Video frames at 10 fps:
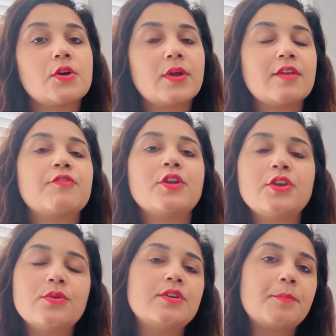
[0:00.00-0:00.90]
if you're
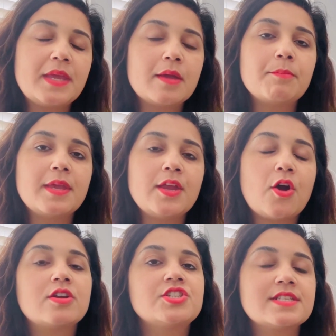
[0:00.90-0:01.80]
new to PMP
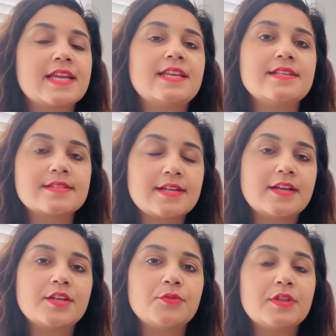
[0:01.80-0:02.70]
or just getting
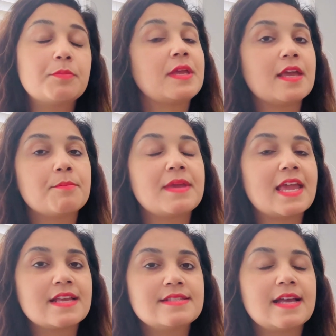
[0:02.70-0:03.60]
started with
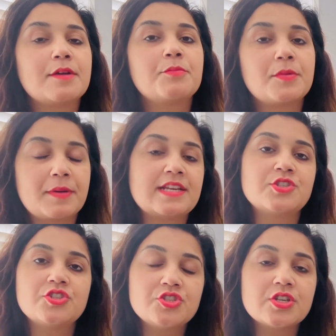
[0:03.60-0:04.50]
PMP exam
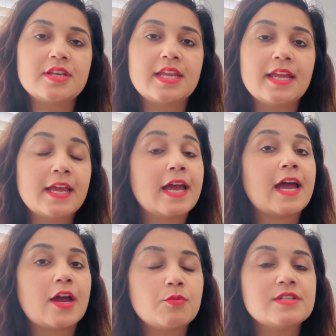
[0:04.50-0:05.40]
preparation journey,
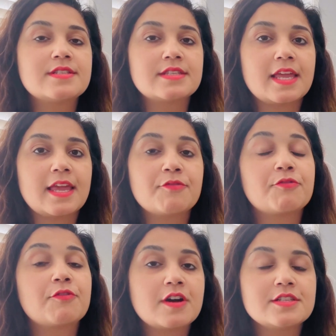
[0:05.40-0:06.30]
I would say
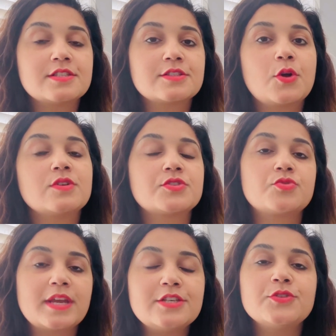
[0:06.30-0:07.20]
first go
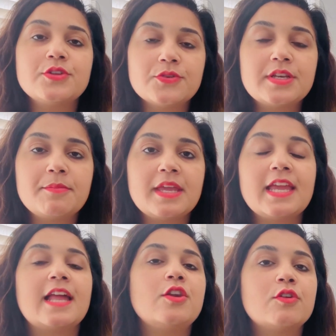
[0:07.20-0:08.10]
straight to
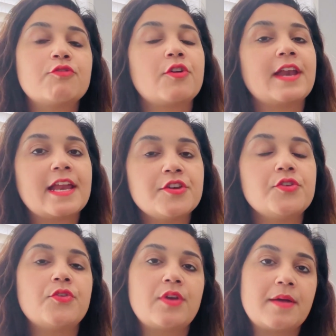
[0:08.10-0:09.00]
Udemy and look for
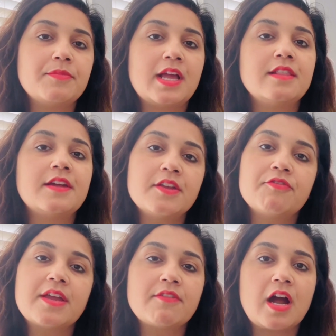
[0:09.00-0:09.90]
Edu Ramdayal
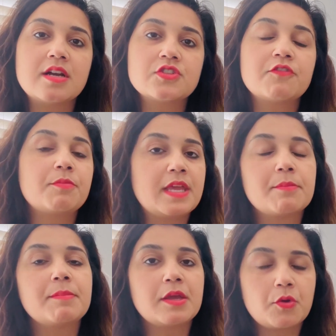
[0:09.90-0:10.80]
35 hours of
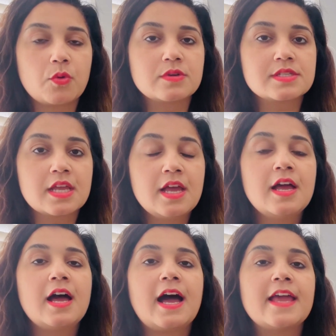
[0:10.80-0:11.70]
PMP course.
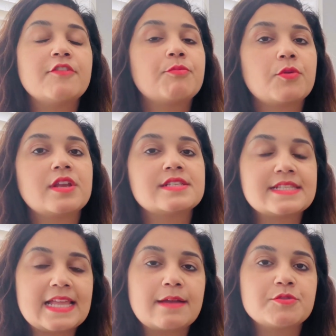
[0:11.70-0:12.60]
I have put a
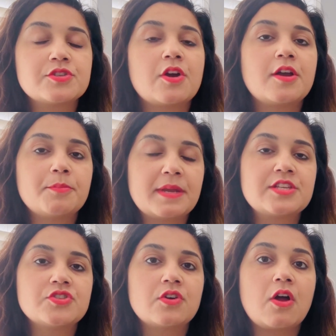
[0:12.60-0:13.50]
snapshot
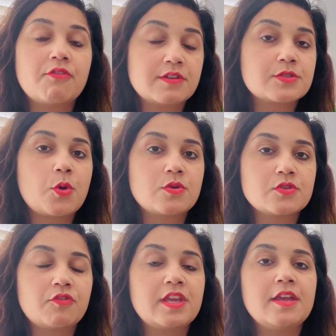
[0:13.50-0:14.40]
picture of his course
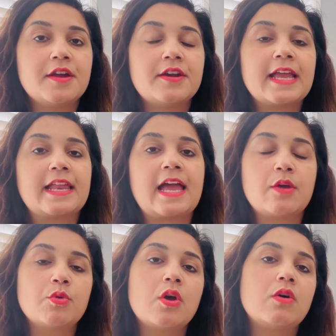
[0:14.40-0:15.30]
over here, and I
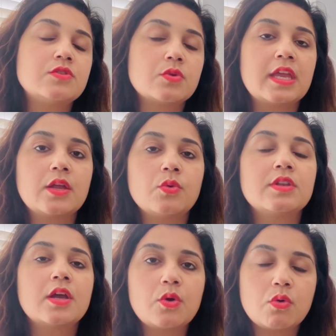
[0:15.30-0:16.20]
would also
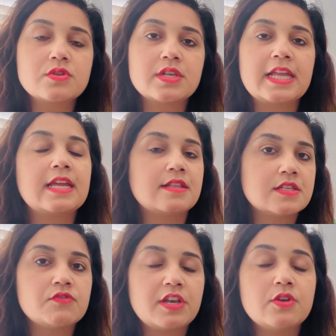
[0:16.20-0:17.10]
include the course link in
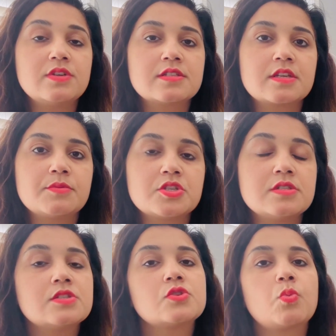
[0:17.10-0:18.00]
this video
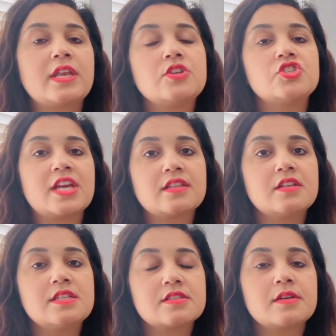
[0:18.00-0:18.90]
description. So when you check
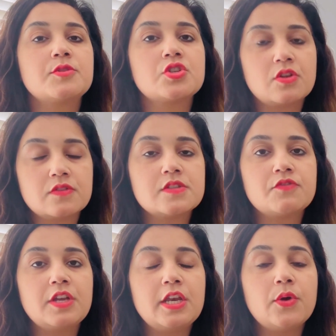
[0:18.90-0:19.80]
the description of this
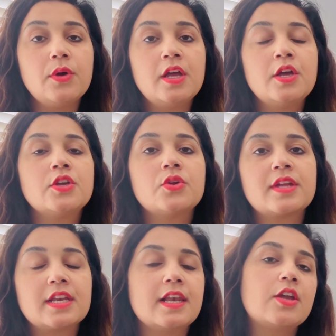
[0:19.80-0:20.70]
video, you
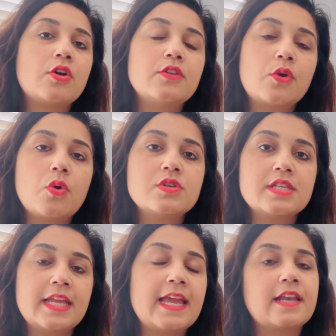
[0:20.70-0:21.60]
can click on the course
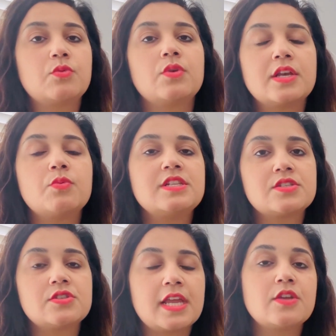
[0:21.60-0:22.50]
link and it will
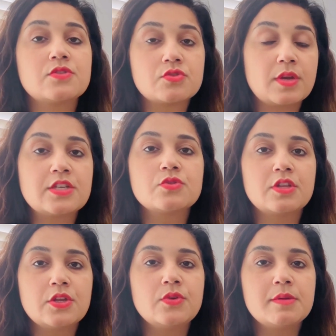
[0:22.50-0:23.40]
take you straight to
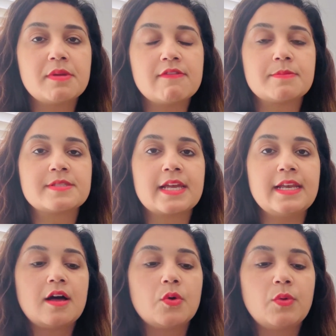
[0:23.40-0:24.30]
the Udemy
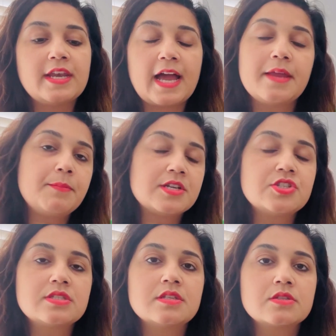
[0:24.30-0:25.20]
website. When I
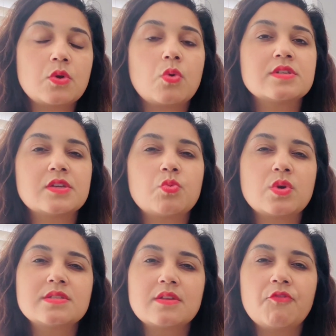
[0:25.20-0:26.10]
purchased this course, it
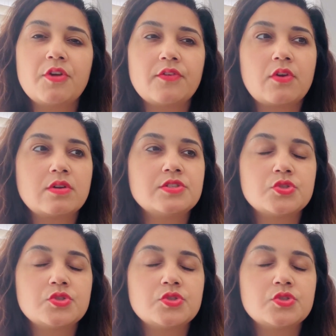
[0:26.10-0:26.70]
was somewhere around